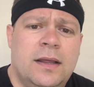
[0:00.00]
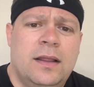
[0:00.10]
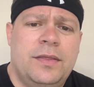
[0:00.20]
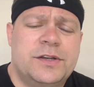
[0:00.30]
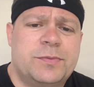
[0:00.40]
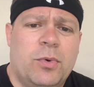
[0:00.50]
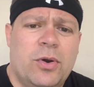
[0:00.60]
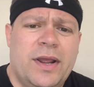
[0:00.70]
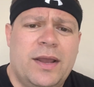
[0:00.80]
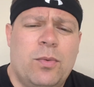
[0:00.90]
This
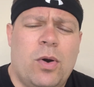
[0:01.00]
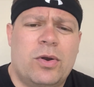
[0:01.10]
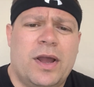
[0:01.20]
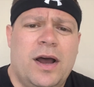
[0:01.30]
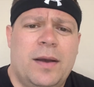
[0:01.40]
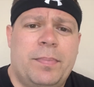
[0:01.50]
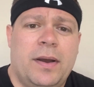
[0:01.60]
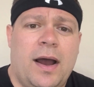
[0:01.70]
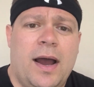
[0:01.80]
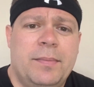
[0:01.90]
morning, woke up,
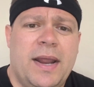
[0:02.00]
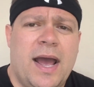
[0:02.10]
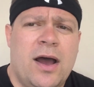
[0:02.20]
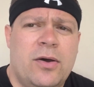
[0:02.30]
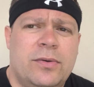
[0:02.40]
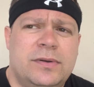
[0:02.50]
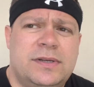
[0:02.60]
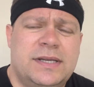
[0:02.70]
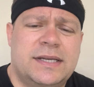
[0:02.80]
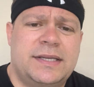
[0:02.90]
I'm down
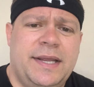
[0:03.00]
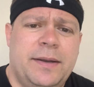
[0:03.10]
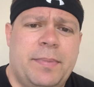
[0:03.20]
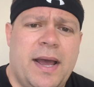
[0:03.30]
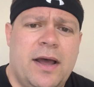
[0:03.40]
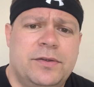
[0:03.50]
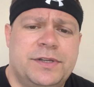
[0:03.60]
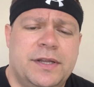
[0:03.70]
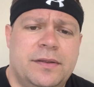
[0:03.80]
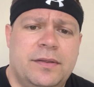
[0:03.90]
16 pounds
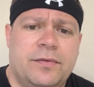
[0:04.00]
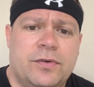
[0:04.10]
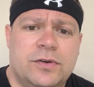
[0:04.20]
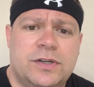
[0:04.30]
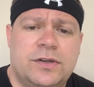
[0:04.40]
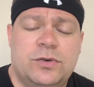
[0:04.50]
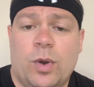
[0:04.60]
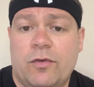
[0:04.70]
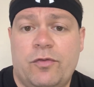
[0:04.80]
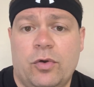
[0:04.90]
in the first
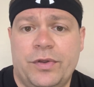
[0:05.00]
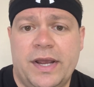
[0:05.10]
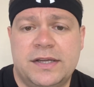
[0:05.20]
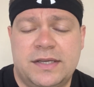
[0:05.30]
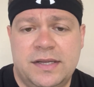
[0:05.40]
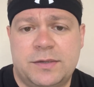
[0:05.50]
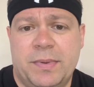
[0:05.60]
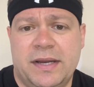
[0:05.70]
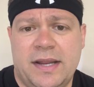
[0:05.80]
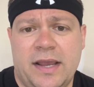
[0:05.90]
12 full days, this
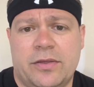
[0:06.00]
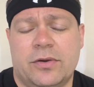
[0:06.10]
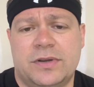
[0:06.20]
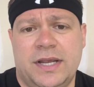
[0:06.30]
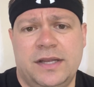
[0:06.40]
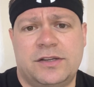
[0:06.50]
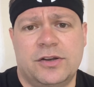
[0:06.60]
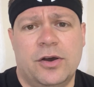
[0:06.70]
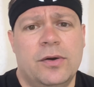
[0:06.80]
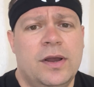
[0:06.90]
being day 13.
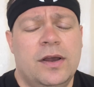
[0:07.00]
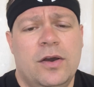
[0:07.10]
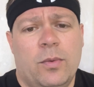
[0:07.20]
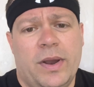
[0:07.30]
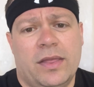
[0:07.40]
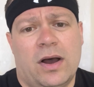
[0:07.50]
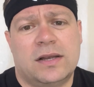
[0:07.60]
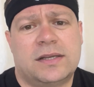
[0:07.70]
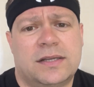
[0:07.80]
So weight loss is